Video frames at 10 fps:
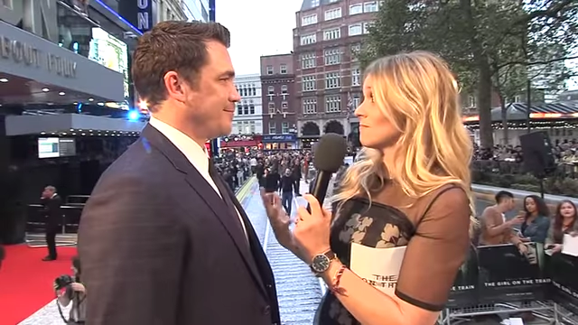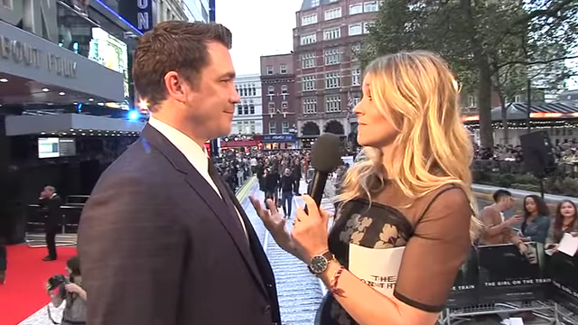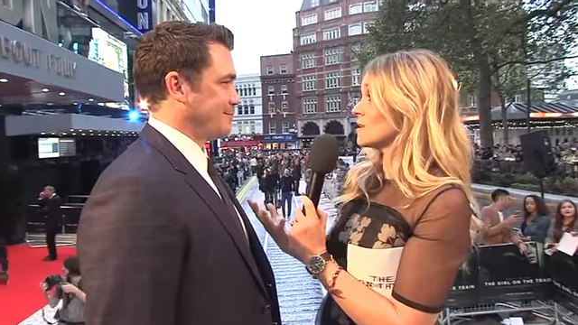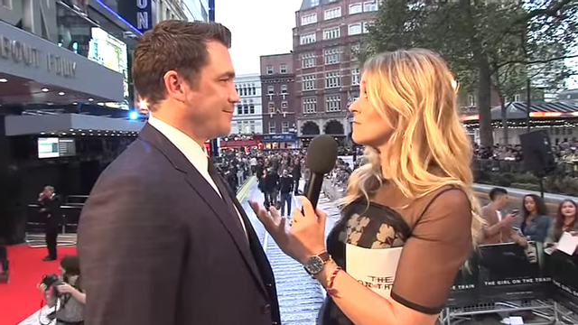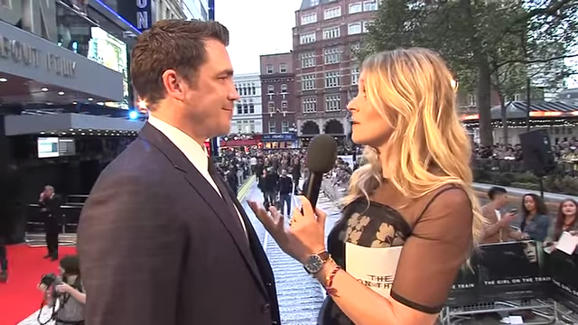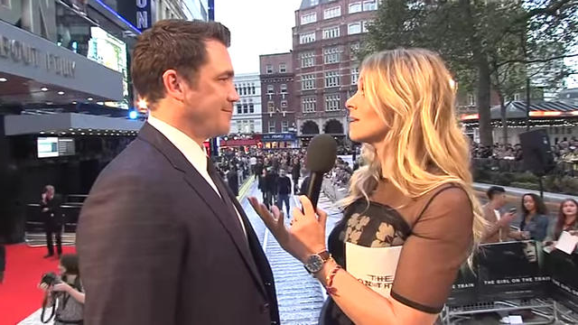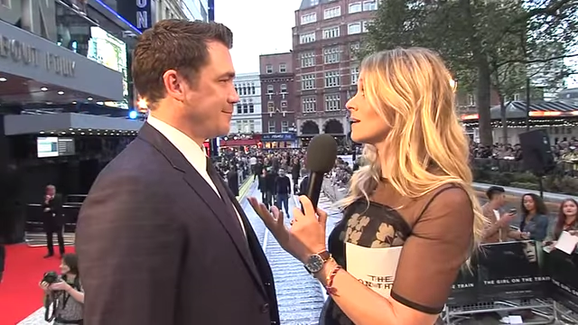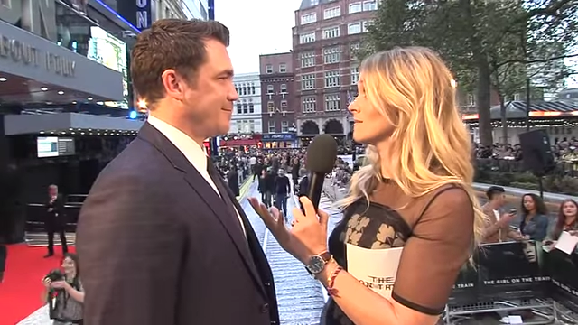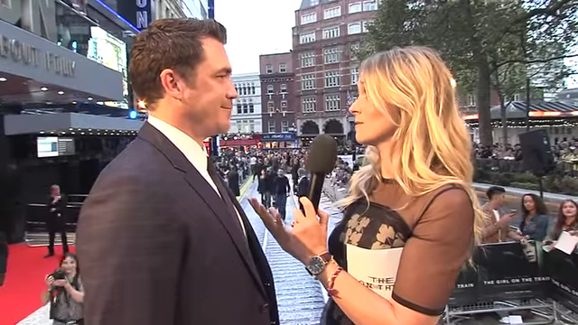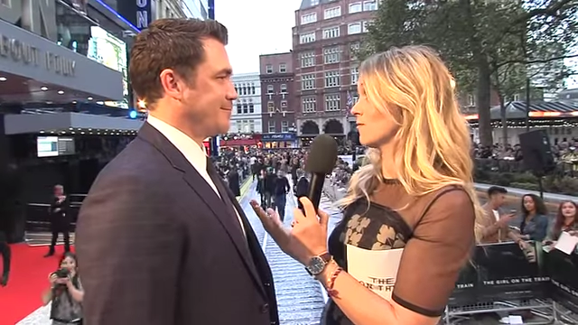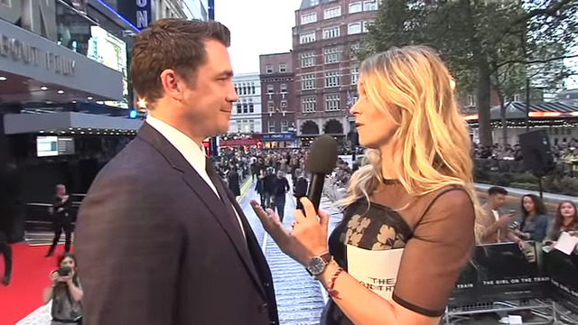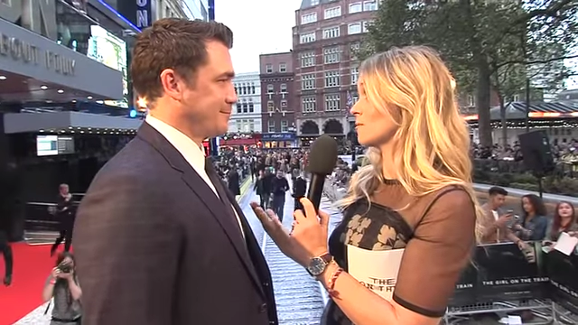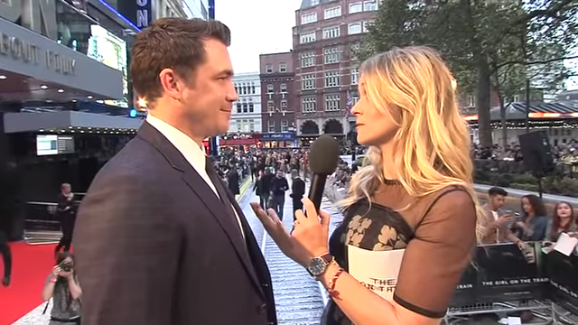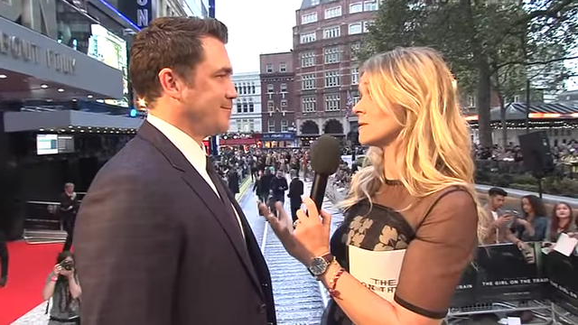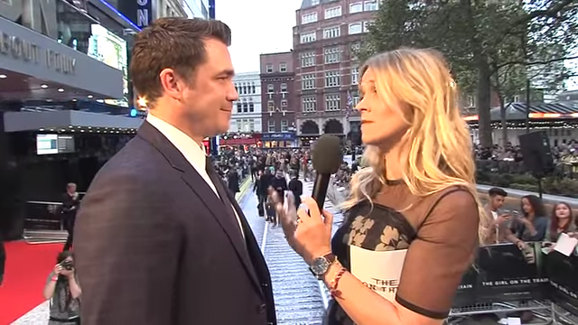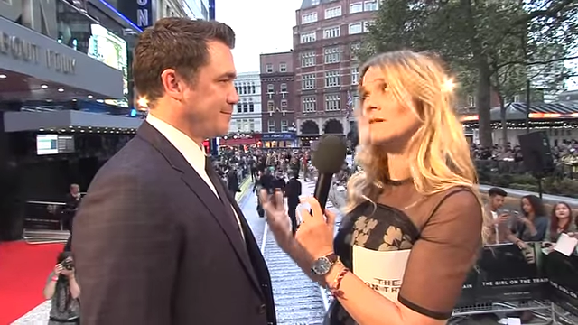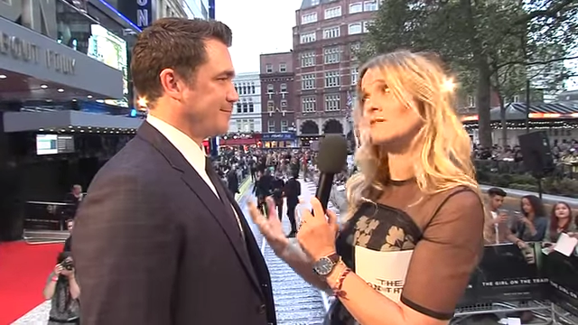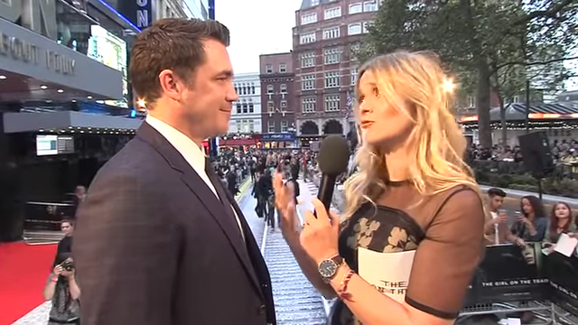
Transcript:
Speaker 1: their abilities in films, and this